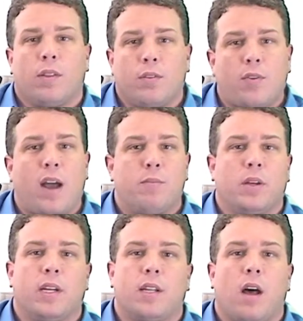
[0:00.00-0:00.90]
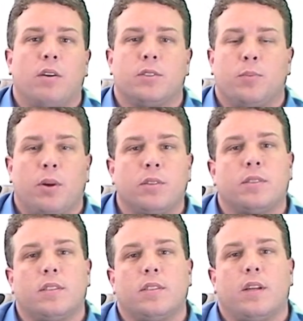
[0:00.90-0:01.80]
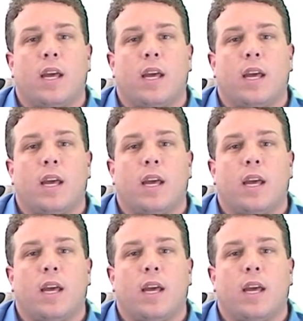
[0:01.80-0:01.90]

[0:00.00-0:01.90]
than $5 million a person,